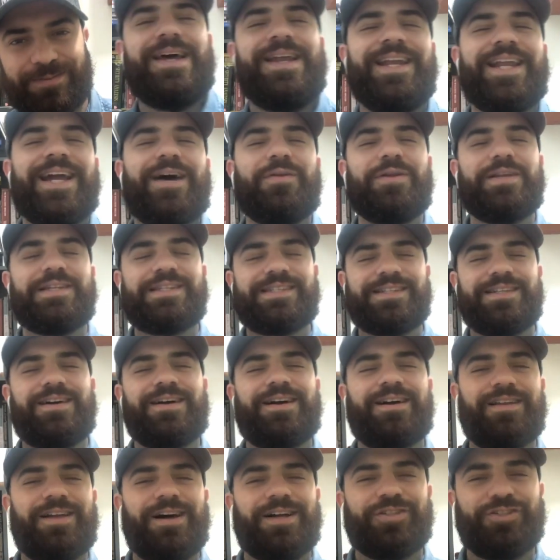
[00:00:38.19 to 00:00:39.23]
Now let's talk
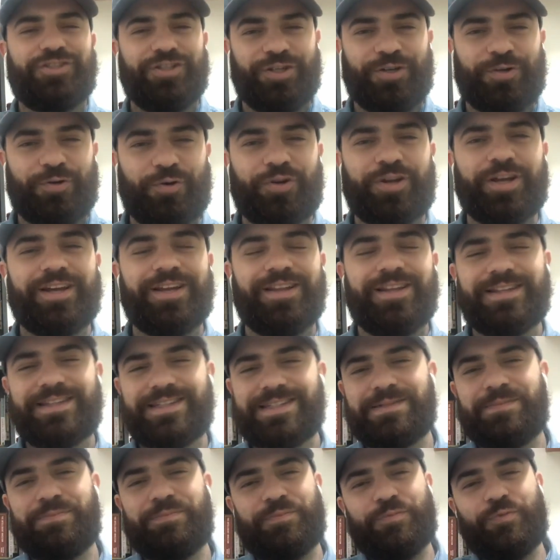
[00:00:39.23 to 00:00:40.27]
logic, okay?
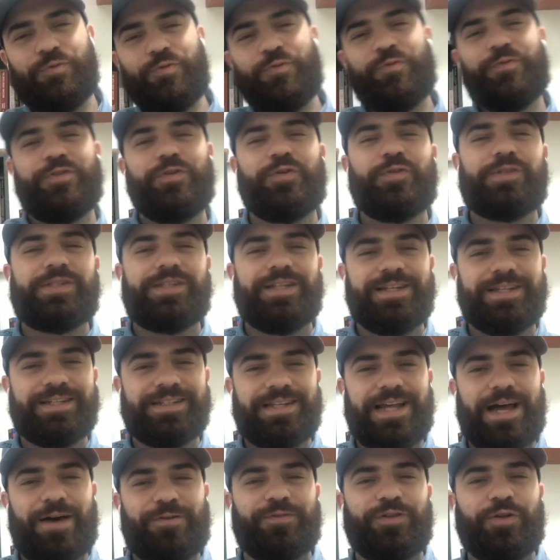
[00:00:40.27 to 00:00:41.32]
Let's move those things
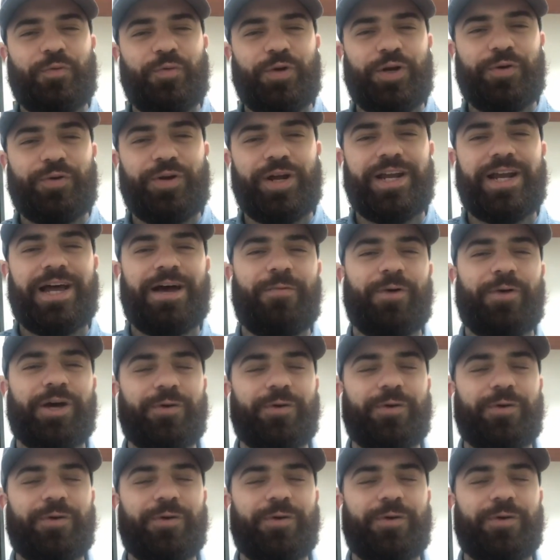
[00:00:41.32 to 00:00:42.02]
out of the way right now.